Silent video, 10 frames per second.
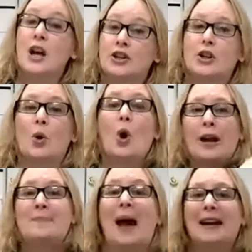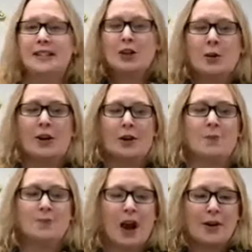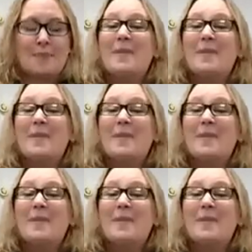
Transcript: So, okay, back to you all though. All right,